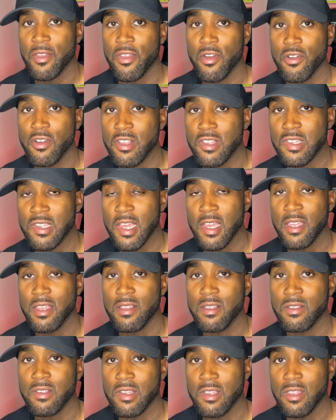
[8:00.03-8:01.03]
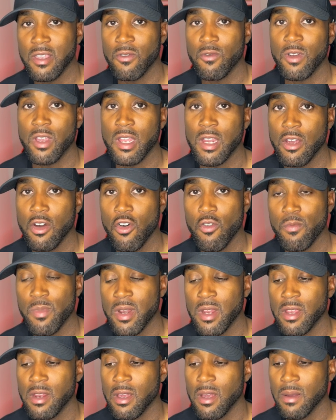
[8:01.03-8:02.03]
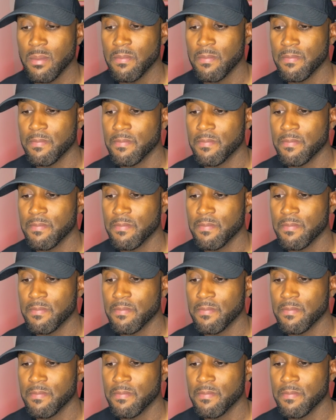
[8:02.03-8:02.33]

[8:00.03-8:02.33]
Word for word: 30 seconds, and then we're going to open it up.